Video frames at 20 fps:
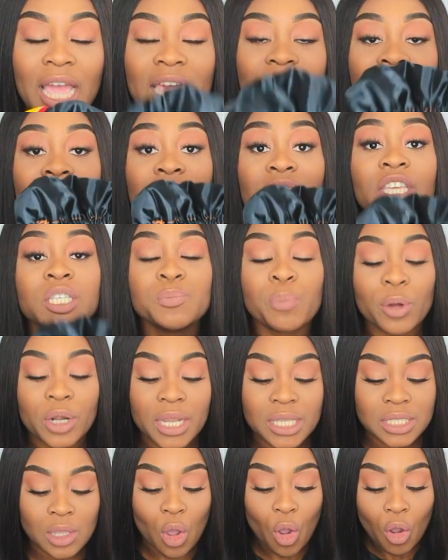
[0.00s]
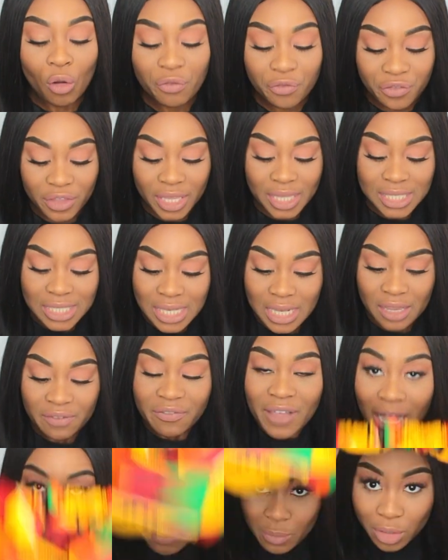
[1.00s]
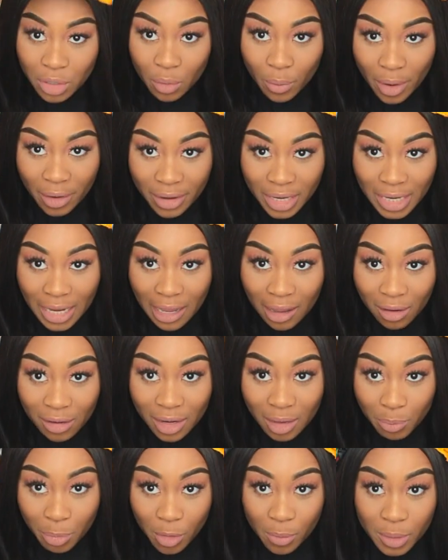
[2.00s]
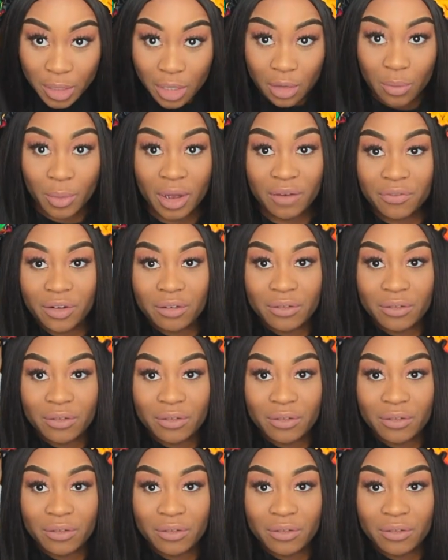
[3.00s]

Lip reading: Now, these bonnets are obviously, in fact, I'm gonna wear it now, and I'm probably gonna wear it for